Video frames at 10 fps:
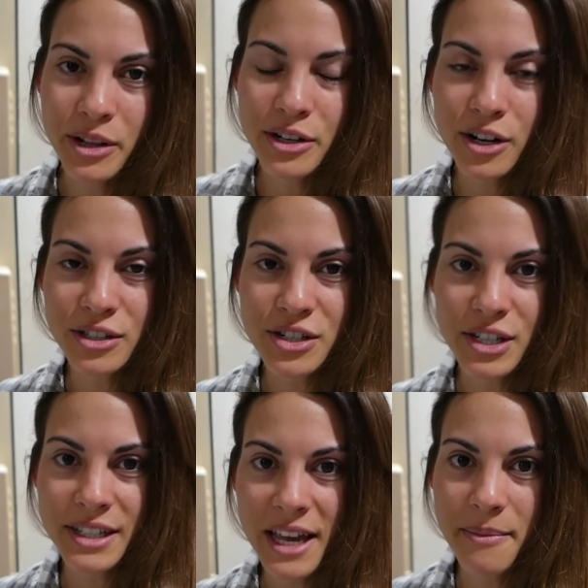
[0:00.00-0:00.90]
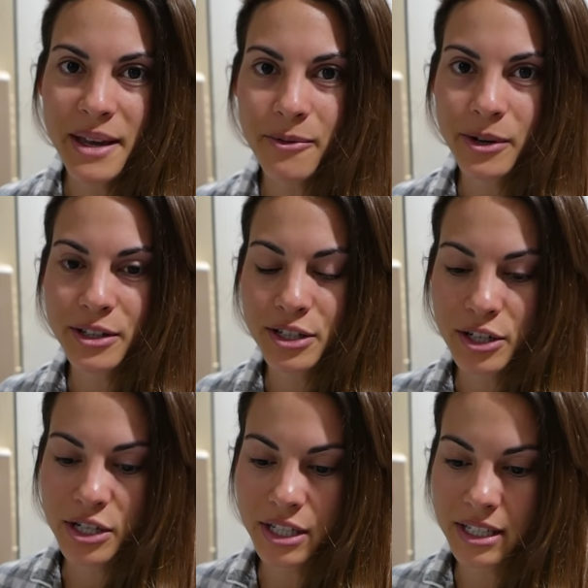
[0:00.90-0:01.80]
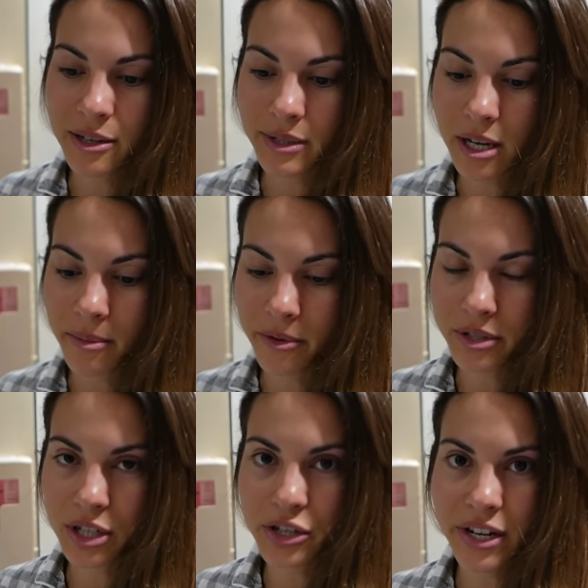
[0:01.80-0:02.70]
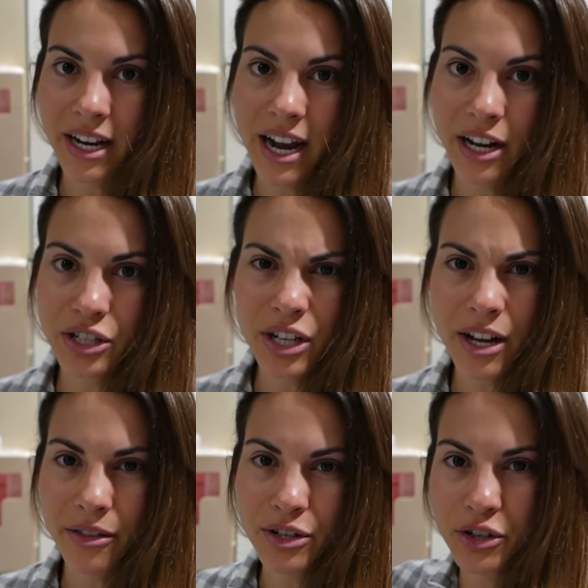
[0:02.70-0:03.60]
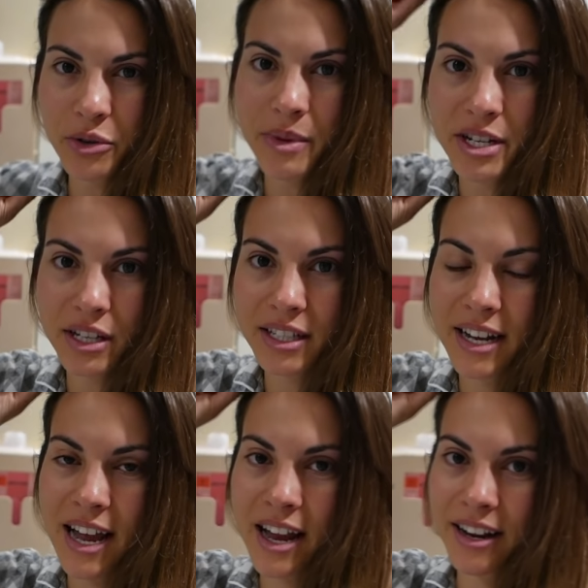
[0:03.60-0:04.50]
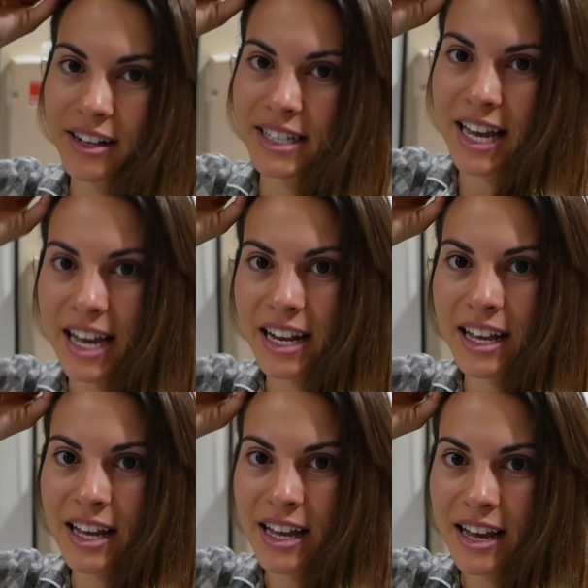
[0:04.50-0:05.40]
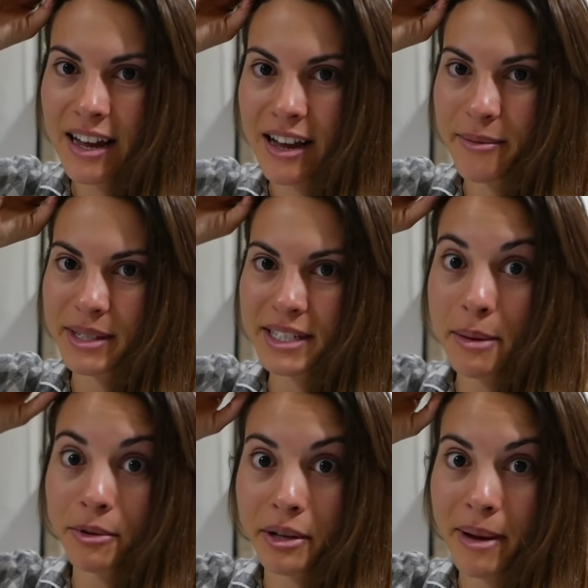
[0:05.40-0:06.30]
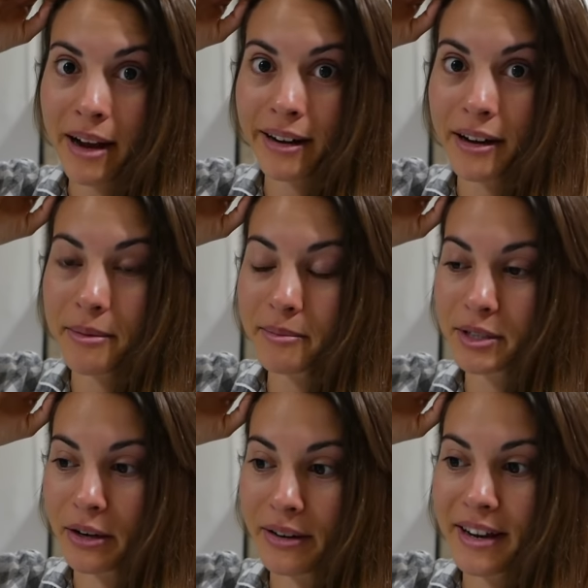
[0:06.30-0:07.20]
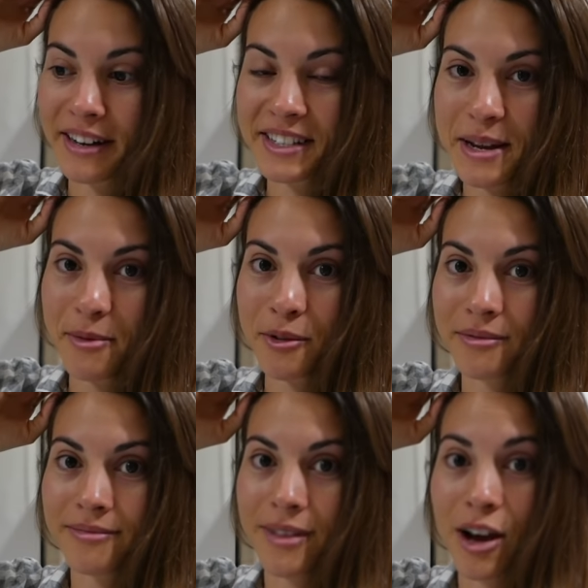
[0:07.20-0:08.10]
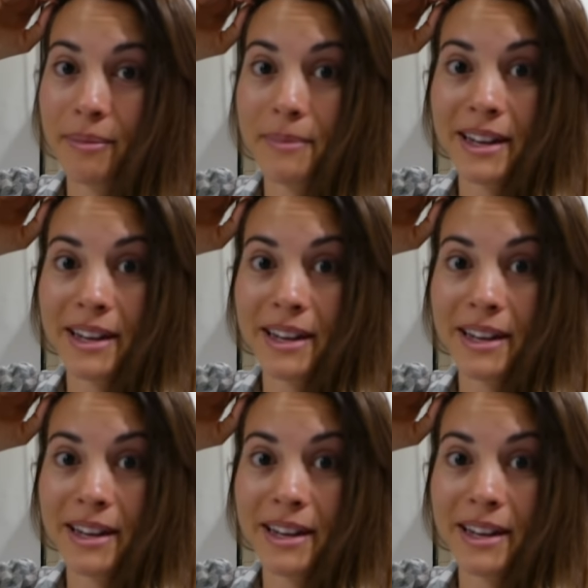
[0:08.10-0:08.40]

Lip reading: of the doctors just came in, one of the surgeons that was helping with surgery, and kind of took out the tube that Justin had in his head and stapled it back up. So he got a staple at